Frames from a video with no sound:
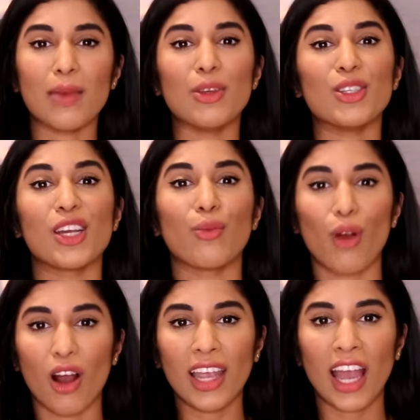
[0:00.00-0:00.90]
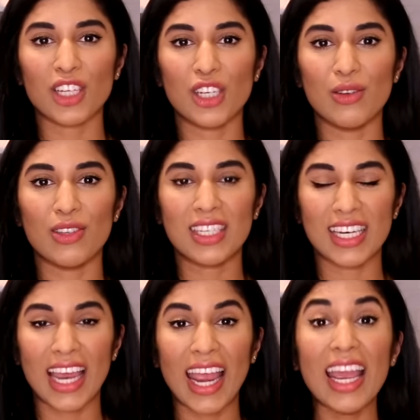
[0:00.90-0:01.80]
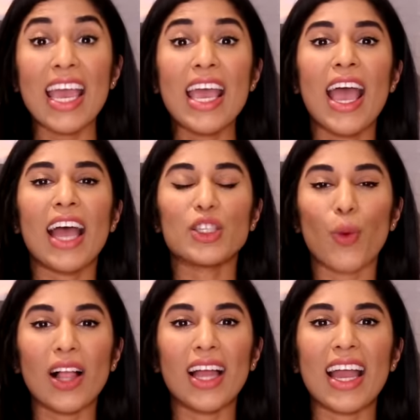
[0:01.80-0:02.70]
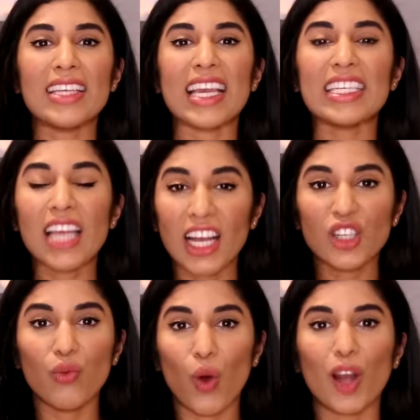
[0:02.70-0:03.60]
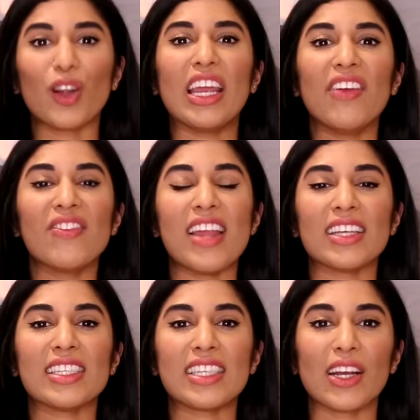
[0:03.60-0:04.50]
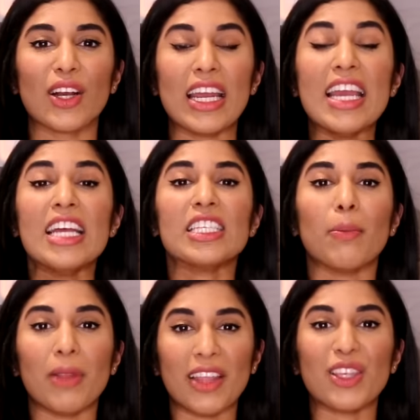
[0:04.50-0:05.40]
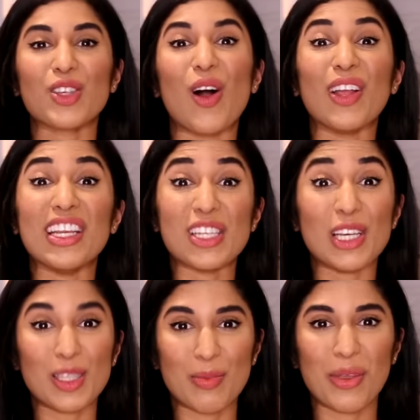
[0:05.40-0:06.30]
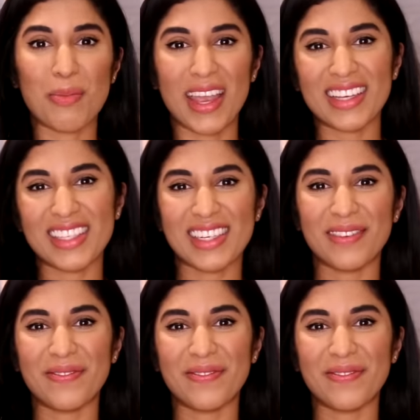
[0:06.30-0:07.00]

I'm using raw cashews today, as well as a touch of water if necessary to blend this all into a smooth paste.